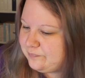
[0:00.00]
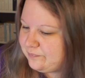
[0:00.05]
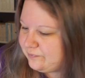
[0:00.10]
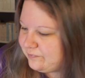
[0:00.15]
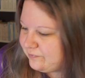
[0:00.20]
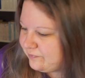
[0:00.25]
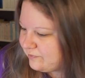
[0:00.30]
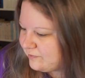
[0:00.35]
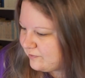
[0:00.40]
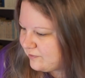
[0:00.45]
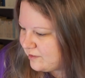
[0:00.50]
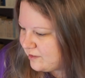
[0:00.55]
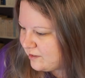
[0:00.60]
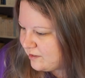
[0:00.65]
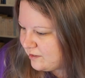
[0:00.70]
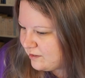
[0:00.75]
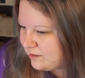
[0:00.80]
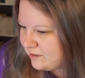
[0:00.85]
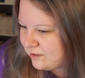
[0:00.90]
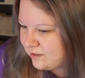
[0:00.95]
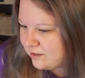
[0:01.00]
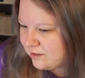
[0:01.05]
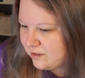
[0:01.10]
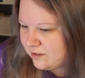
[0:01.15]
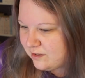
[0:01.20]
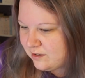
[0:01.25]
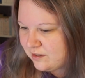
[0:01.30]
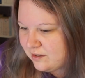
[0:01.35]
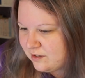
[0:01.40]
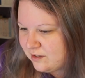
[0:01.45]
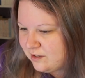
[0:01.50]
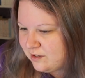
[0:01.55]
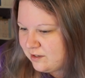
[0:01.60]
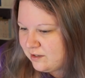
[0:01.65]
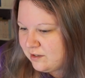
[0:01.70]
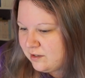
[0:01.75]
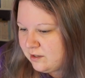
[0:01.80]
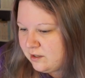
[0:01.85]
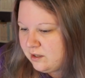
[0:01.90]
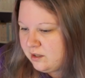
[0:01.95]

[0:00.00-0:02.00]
No one is speaking in this clip.